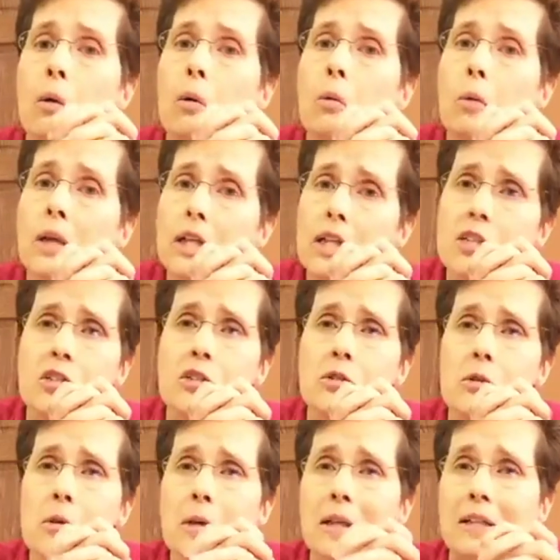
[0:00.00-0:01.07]
we need
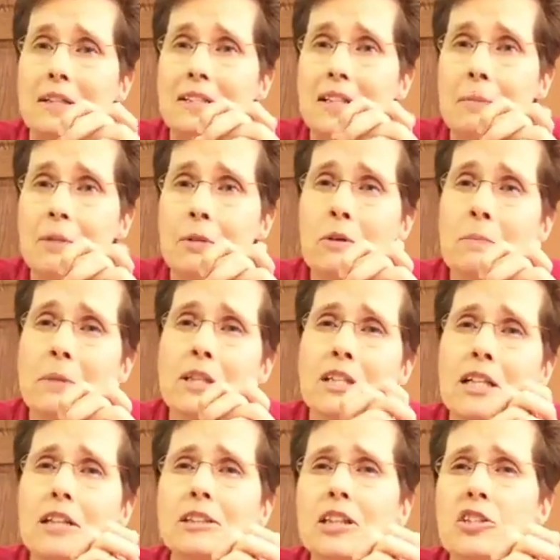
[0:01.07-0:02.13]
stories. I mean, we've been
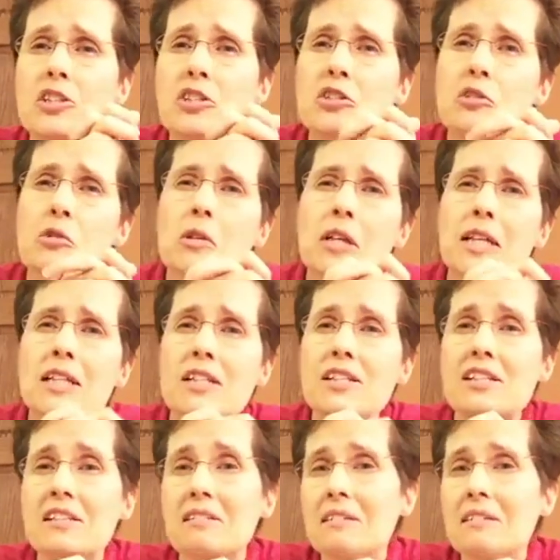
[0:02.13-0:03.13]
telling stories